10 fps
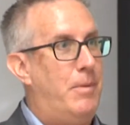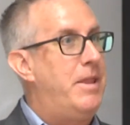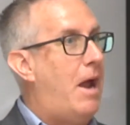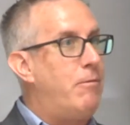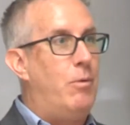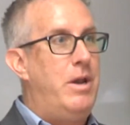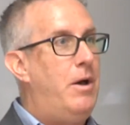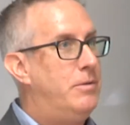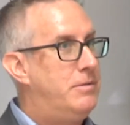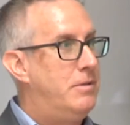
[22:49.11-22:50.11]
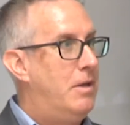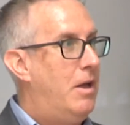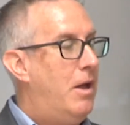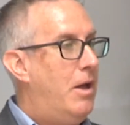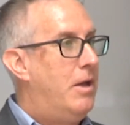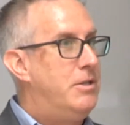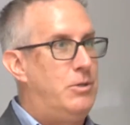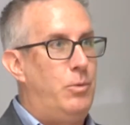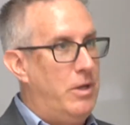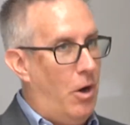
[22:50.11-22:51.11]
But everyone else,
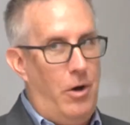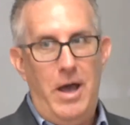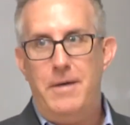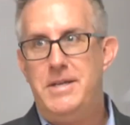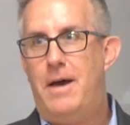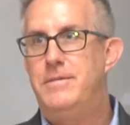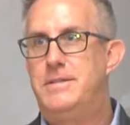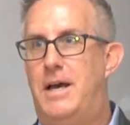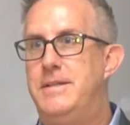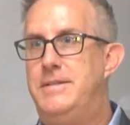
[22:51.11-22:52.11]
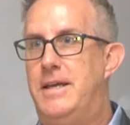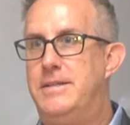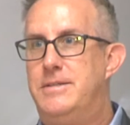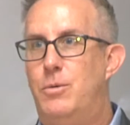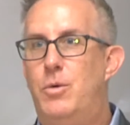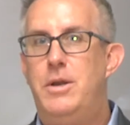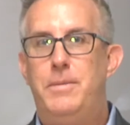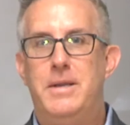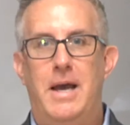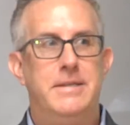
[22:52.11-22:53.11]
do we all have to have assigned seats? Wouldn't it
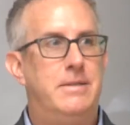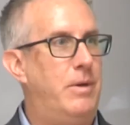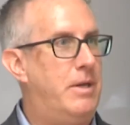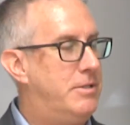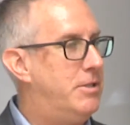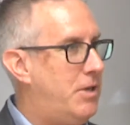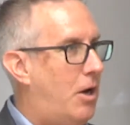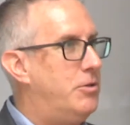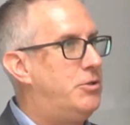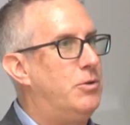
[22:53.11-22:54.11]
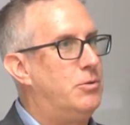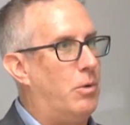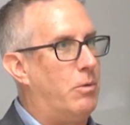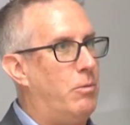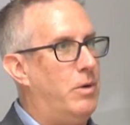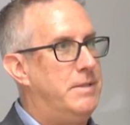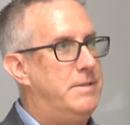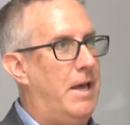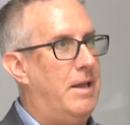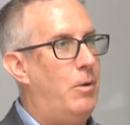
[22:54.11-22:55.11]
be nice if we could just all choose where we want to
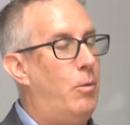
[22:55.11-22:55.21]
sit?